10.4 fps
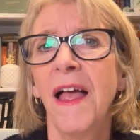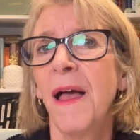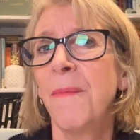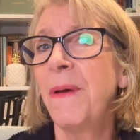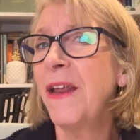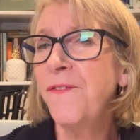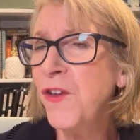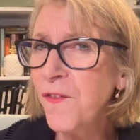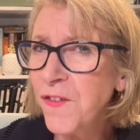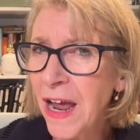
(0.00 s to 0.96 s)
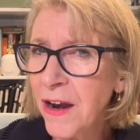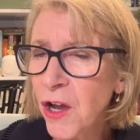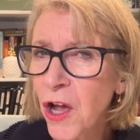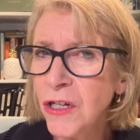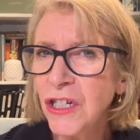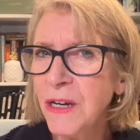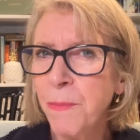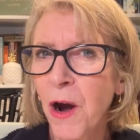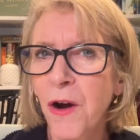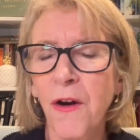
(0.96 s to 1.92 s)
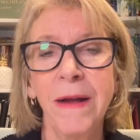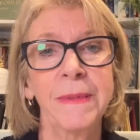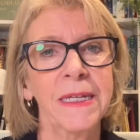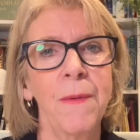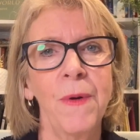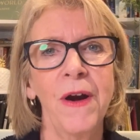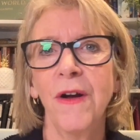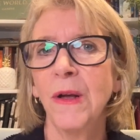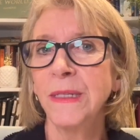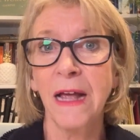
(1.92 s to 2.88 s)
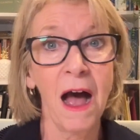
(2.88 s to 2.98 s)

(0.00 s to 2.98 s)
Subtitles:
But if you've done a coaching program somewhere else,